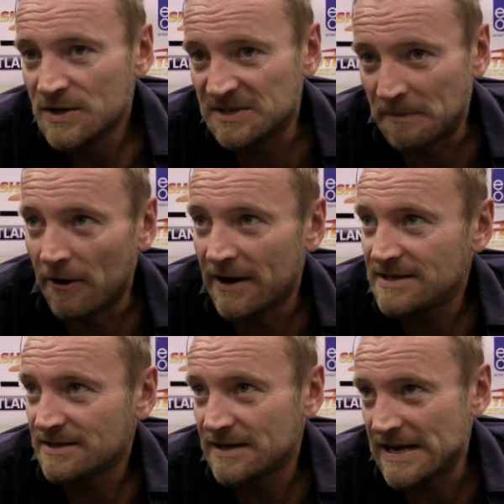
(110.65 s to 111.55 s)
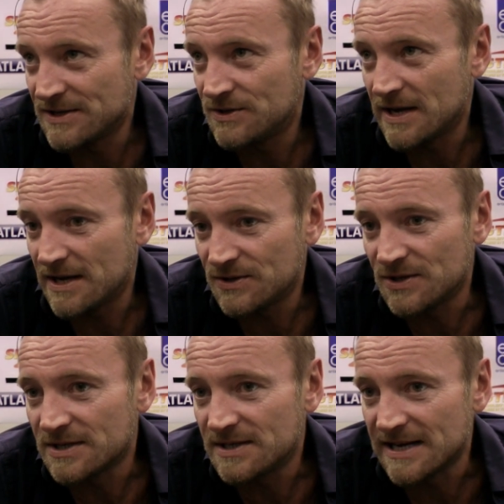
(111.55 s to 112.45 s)
spirit is
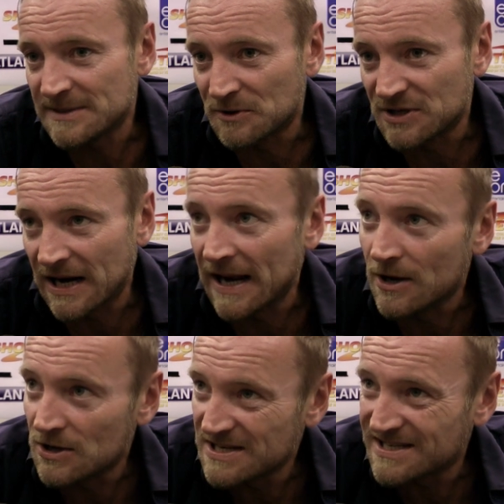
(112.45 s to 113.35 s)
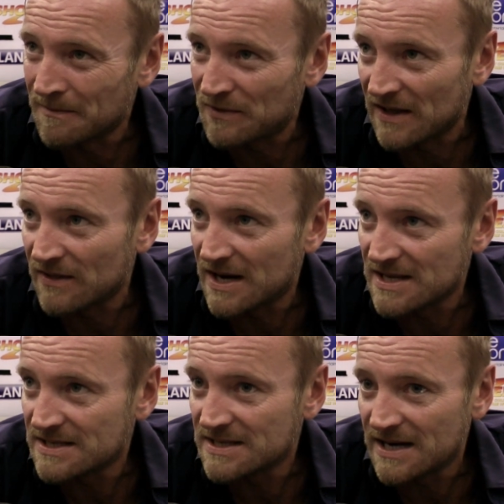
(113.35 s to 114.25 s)
just desperate to cling on to something that
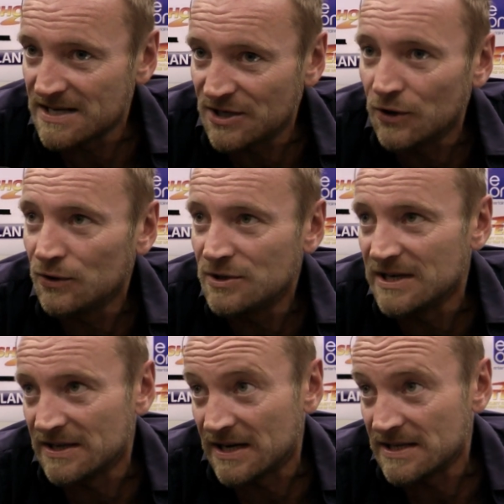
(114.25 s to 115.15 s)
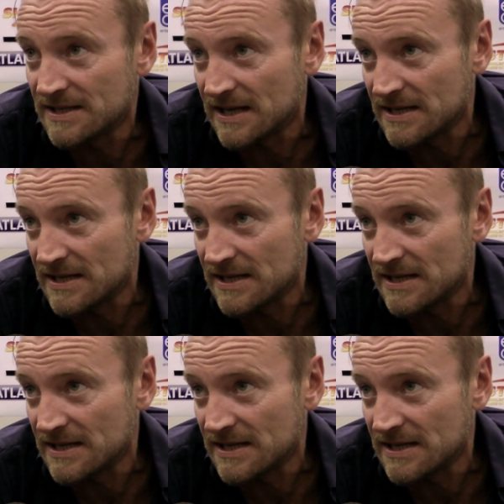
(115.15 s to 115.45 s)
is good and that is